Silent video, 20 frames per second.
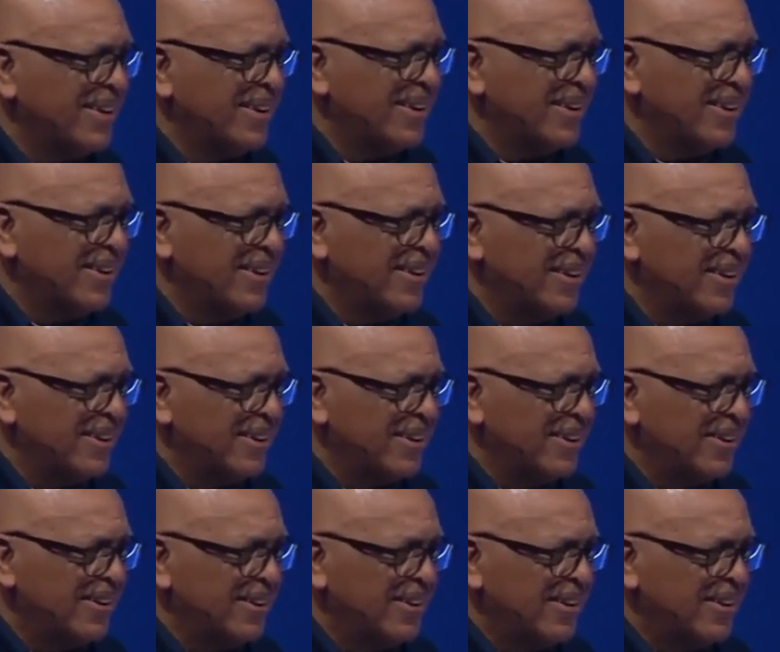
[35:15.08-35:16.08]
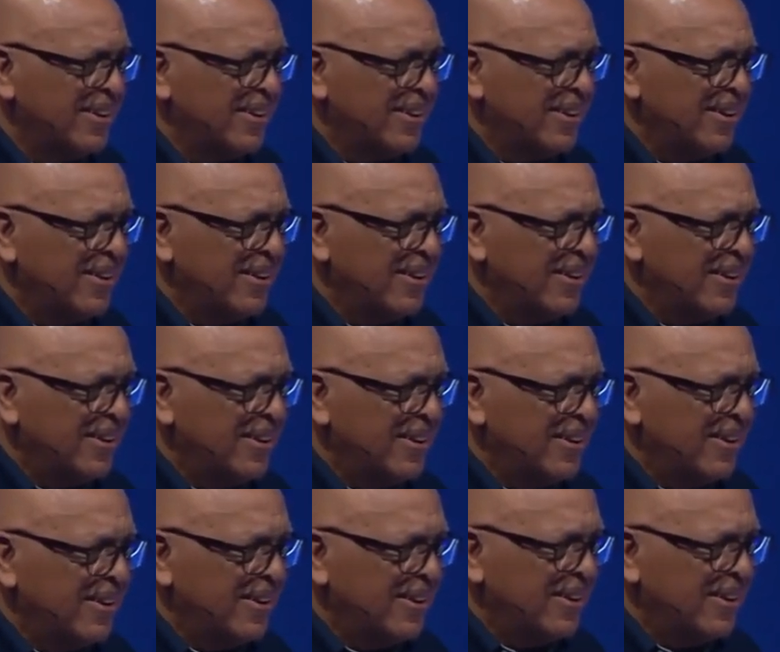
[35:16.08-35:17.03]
(silence)